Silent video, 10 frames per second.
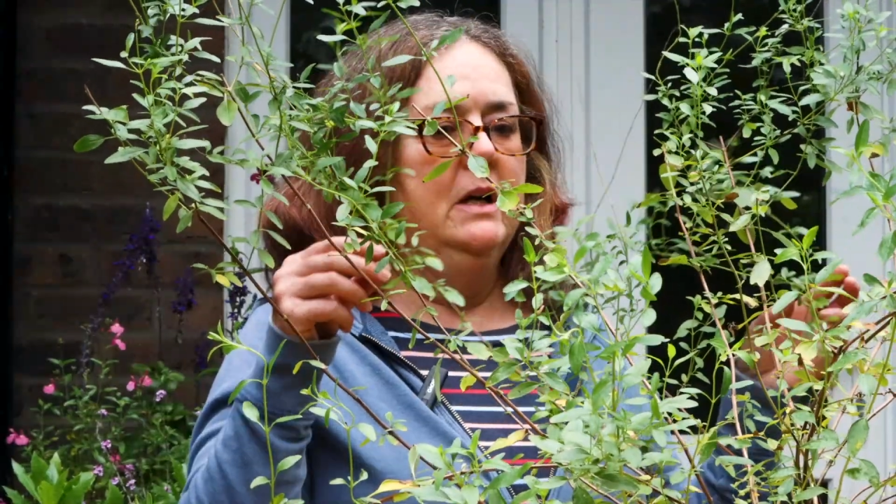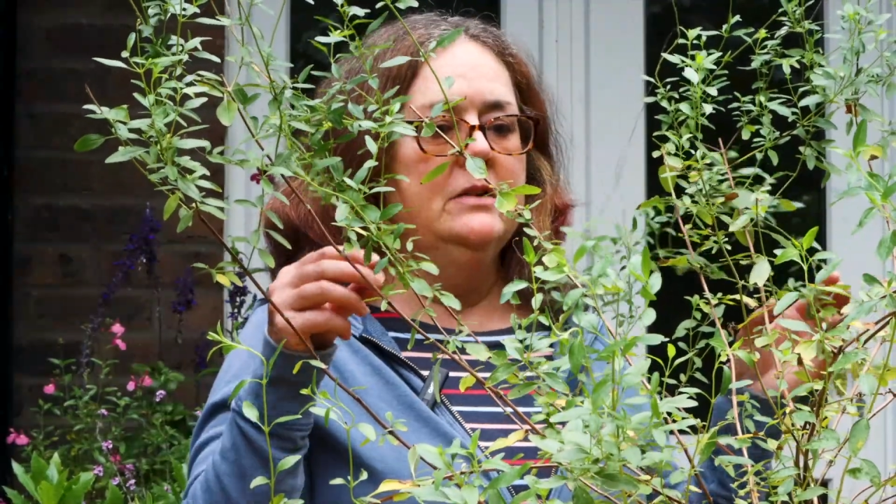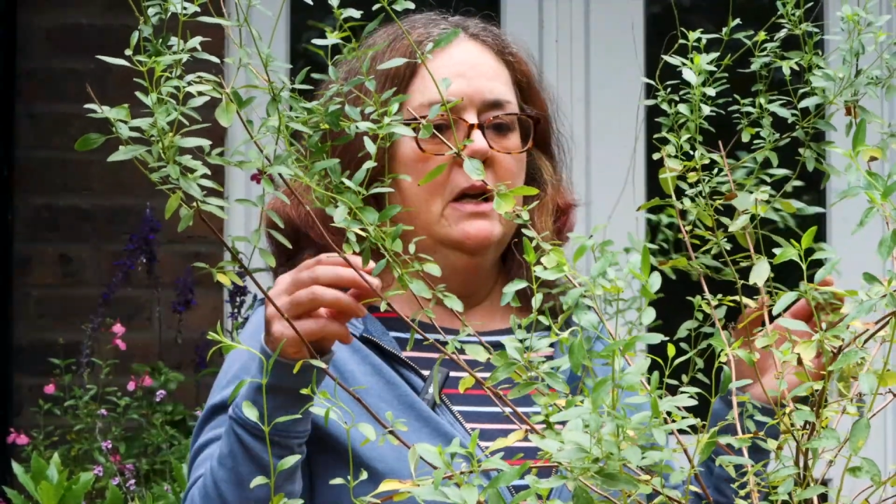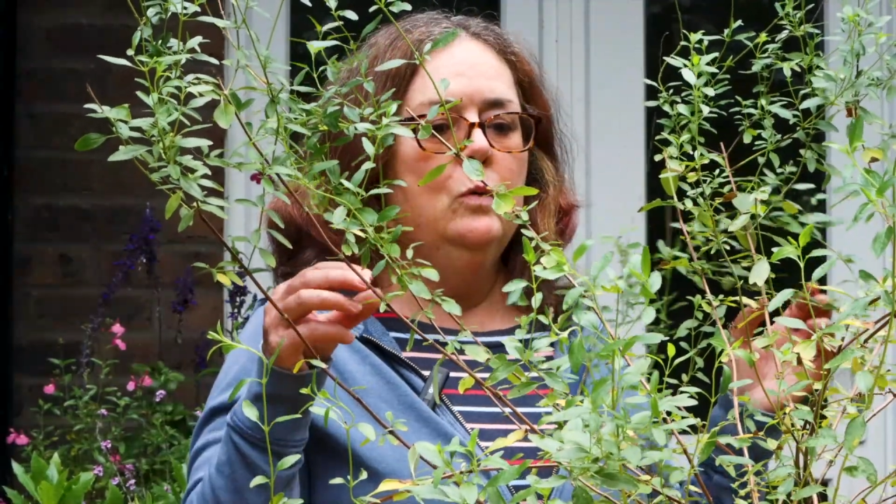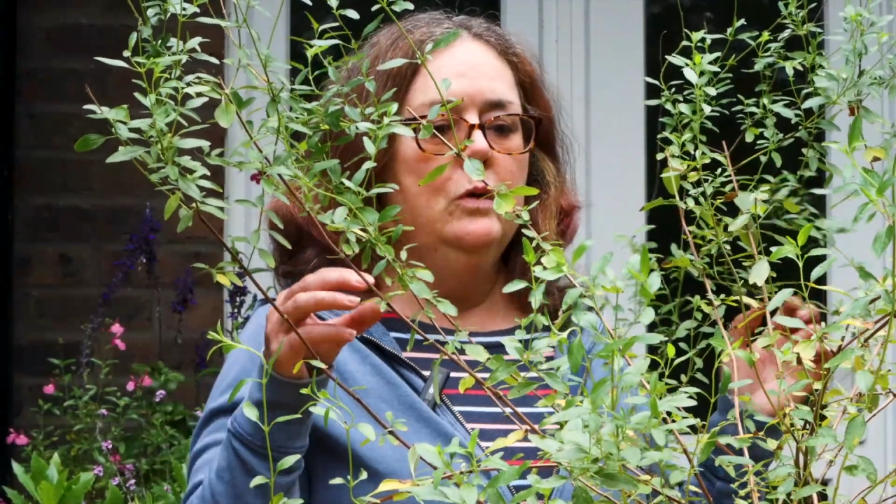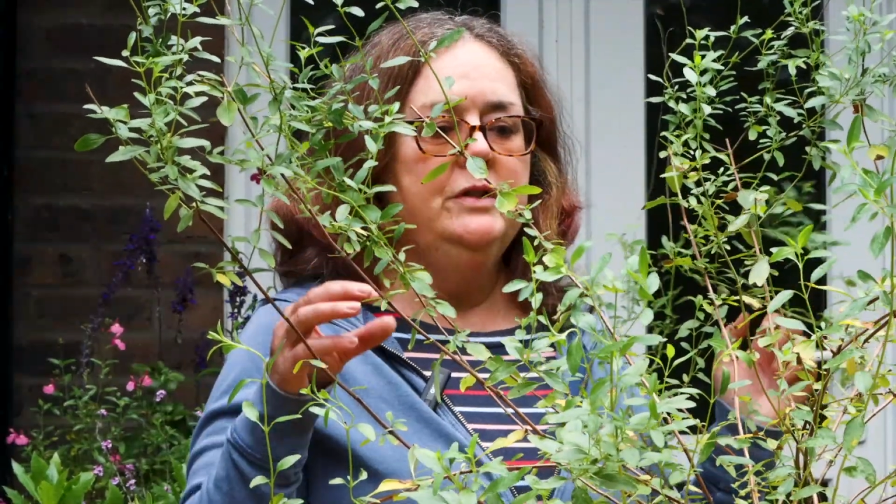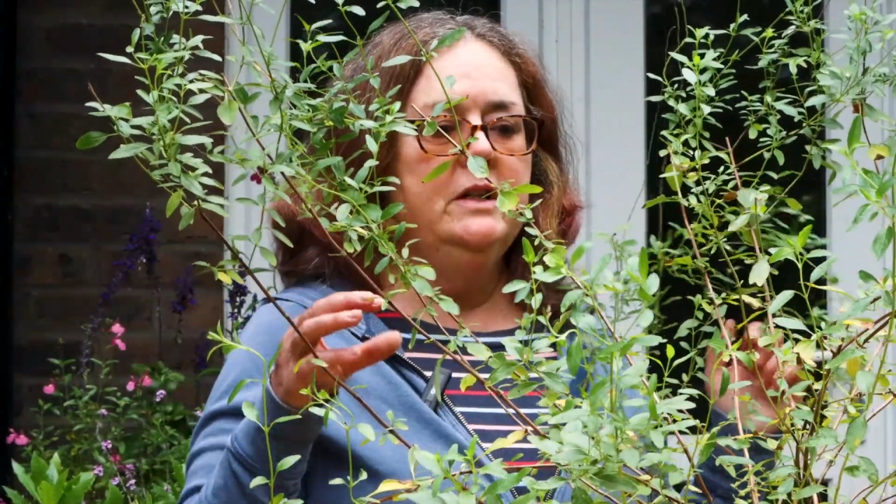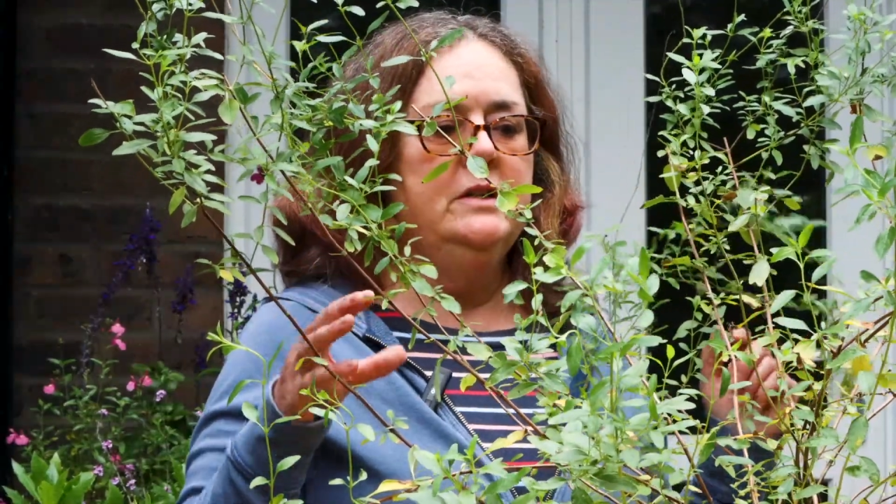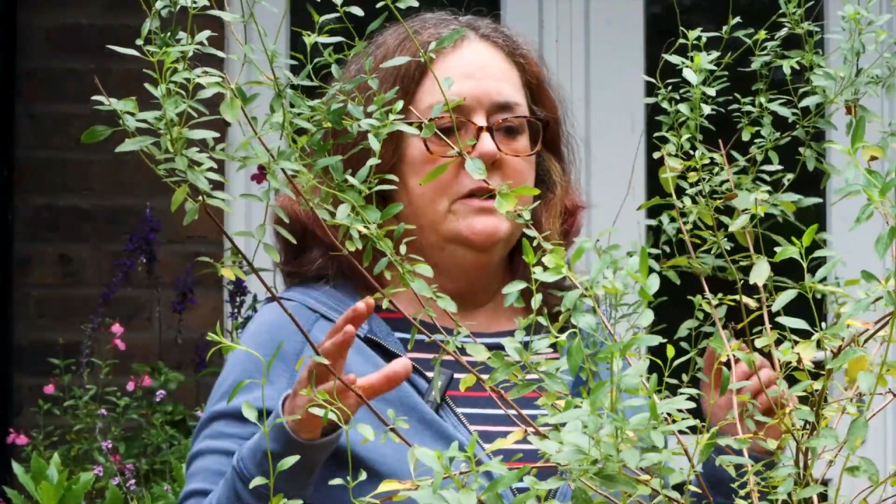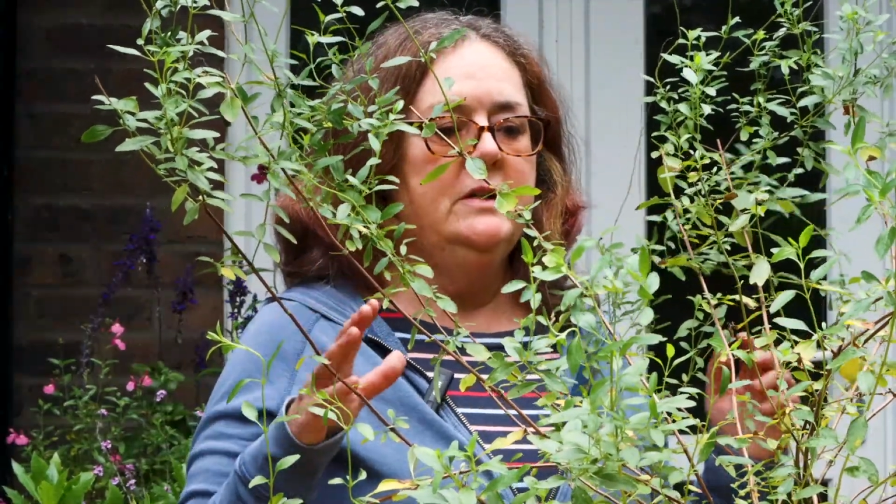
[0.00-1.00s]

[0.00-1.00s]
because I want it to